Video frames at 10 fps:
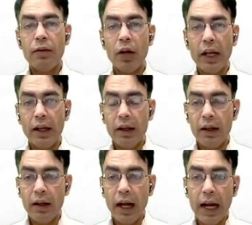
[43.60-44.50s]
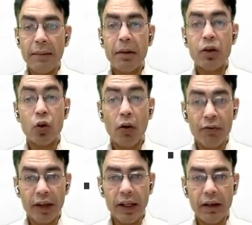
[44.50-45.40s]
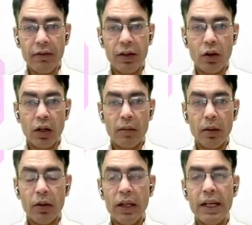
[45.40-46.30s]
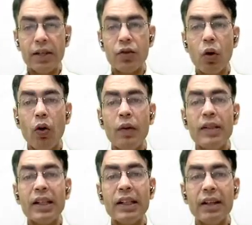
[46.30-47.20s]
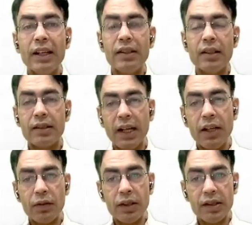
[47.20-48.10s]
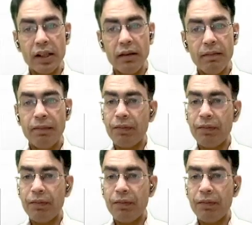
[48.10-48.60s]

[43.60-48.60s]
For hypertrophy, if we talk about, it is always increase in the size of the cell.